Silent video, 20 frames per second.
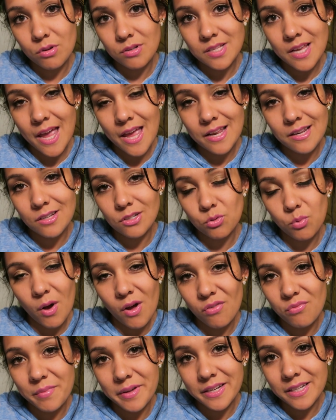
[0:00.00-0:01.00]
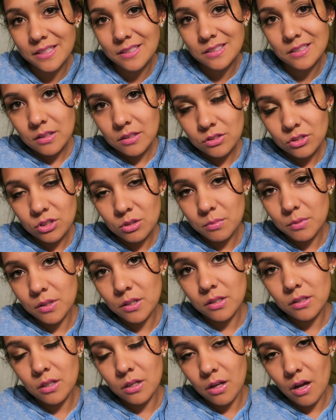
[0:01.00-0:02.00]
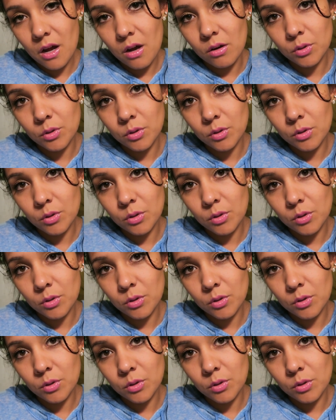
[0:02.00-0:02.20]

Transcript: 10 to 12 minutes and then should be good to go.